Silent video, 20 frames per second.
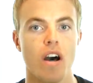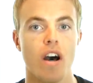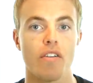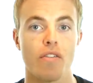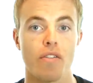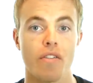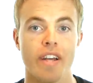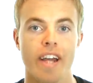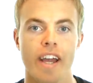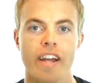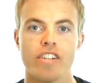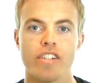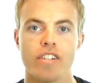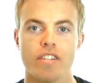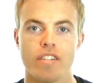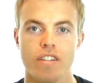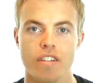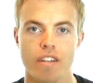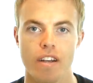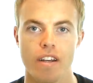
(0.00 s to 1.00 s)
of free
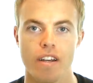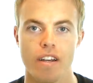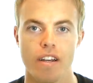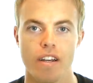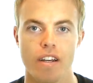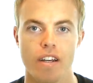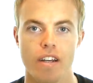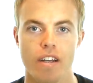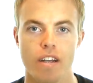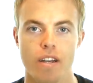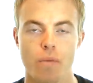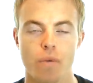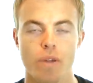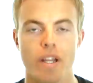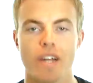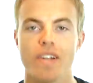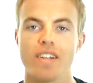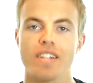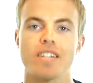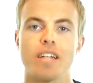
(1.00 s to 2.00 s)
agency,
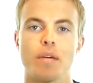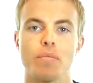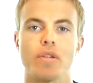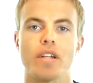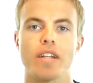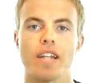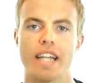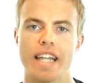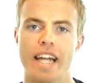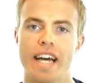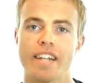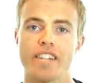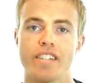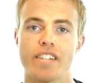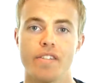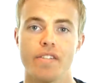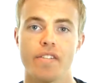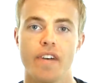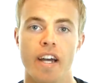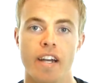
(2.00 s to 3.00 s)
without accepting that that is
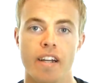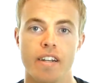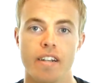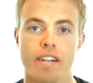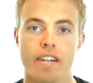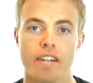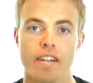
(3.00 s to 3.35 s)
a fact